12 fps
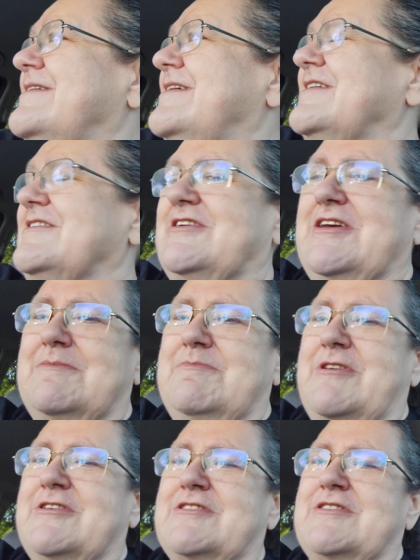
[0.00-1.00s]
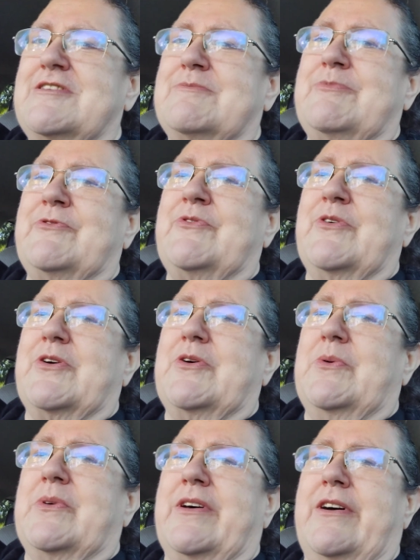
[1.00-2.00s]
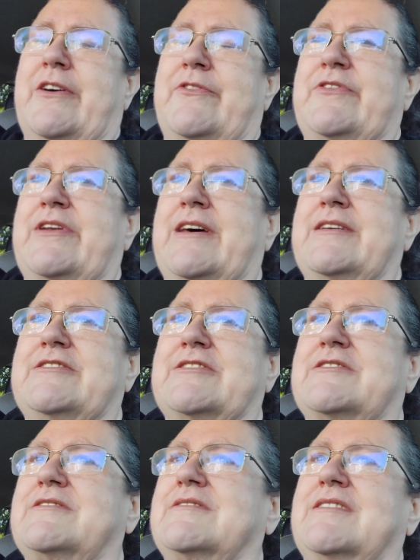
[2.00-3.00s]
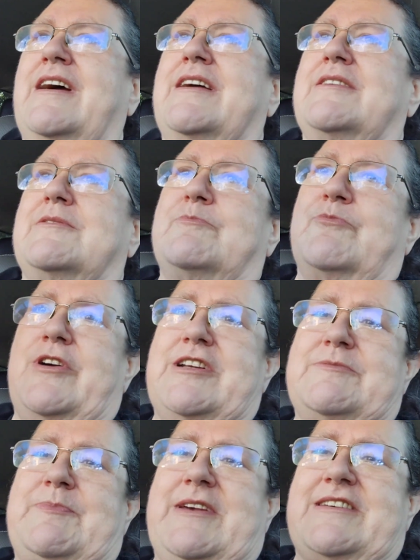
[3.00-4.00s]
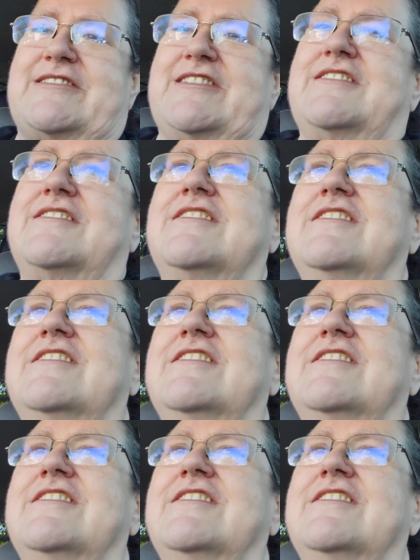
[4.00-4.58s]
And she had mentioned this before going off, and I just kind of brain spaced it.